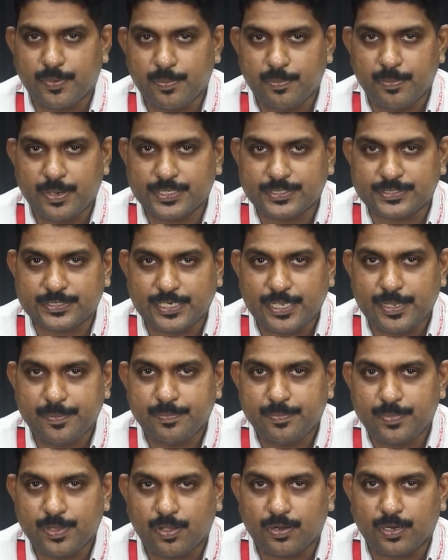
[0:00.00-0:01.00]
Bombay's
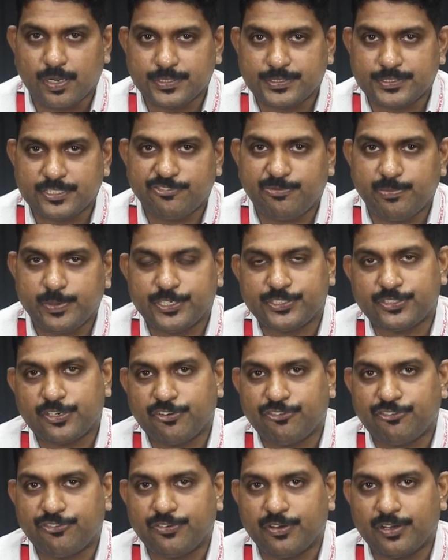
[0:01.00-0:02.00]
name or a Chief Minister
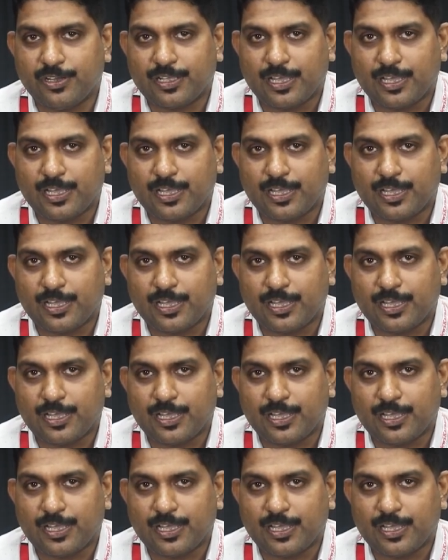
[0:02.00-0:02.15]
of